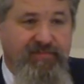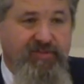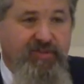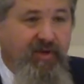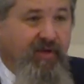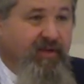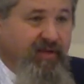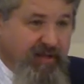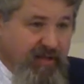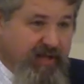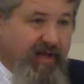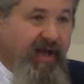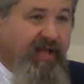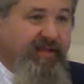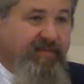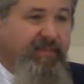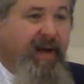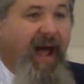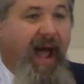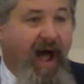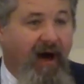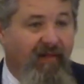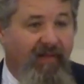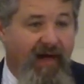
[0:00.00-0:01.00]
So you got
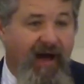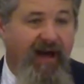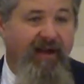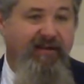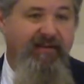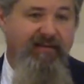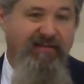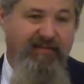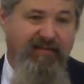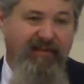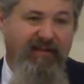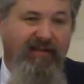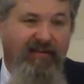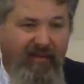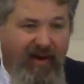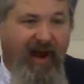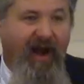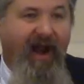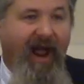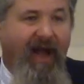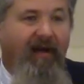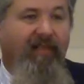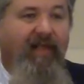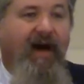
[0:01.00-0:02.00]
my outline, our
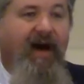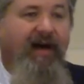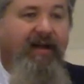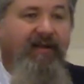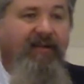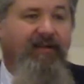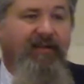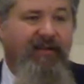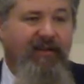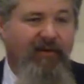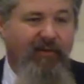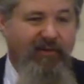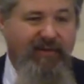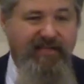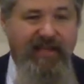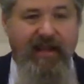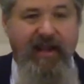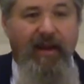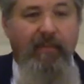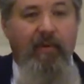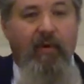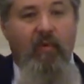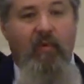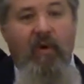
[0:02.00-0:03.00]
outline. We're
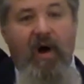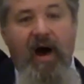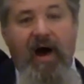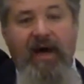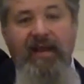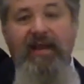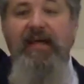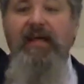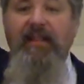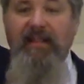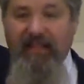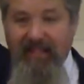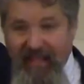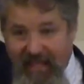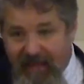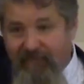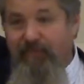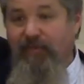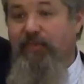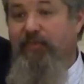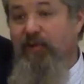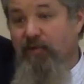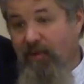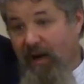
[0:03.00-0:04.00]
saying number one,
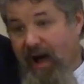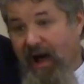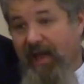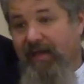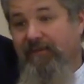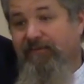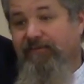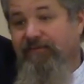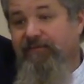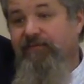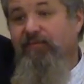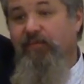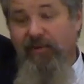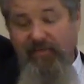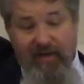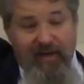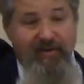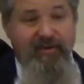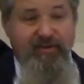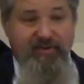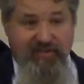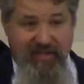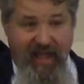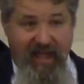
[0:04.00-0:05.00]
live with your wife with
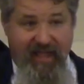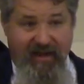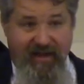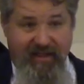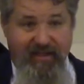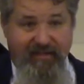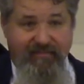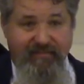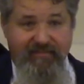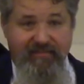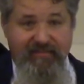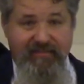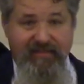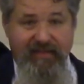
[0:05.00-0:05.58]
understanding.